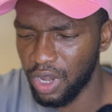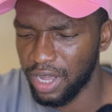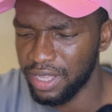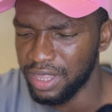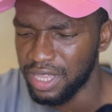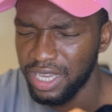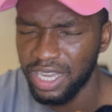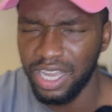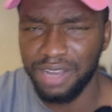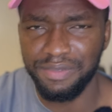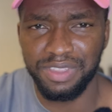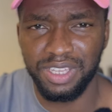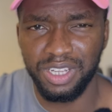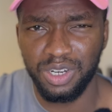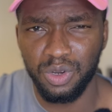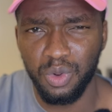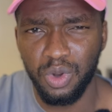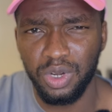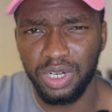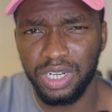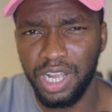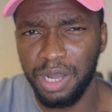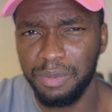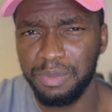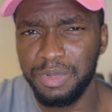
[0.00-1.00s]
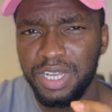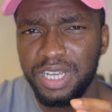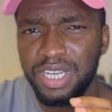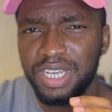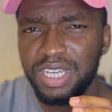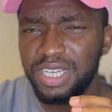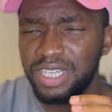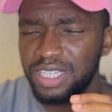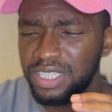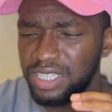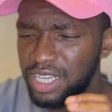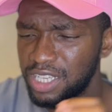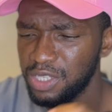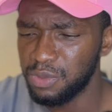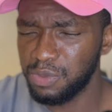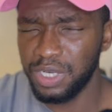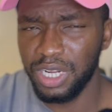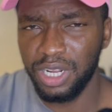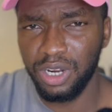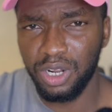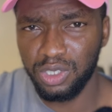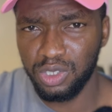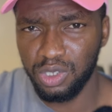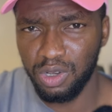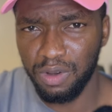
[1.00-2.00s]
I think after the World Cup, there's been
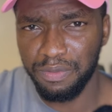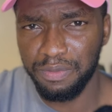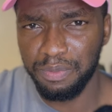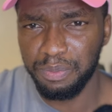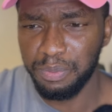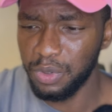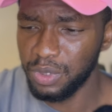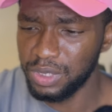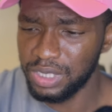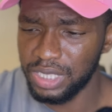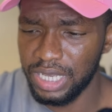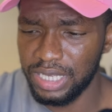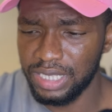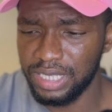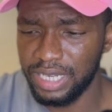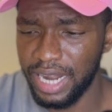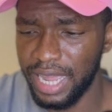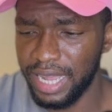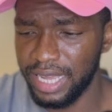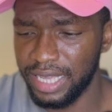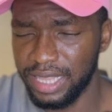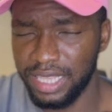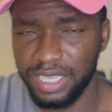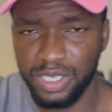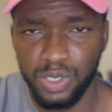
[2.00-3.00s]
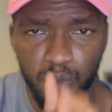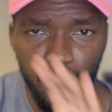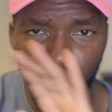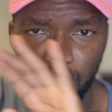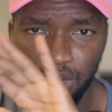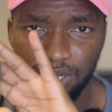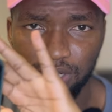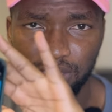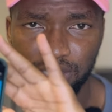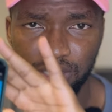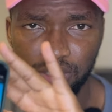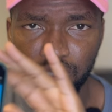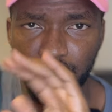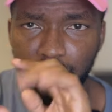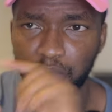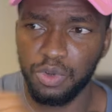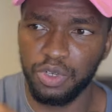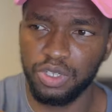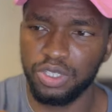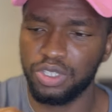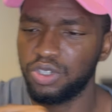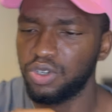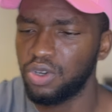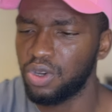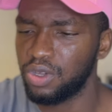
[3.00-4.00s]
a lot of posters like this one, so I'm going
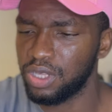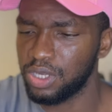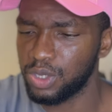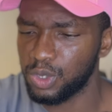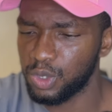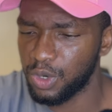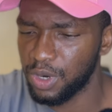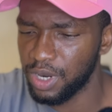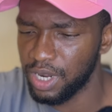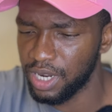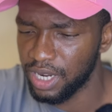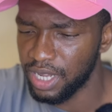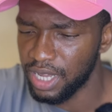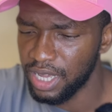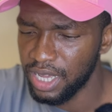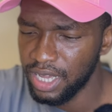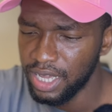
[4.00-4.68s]
to show on the screen.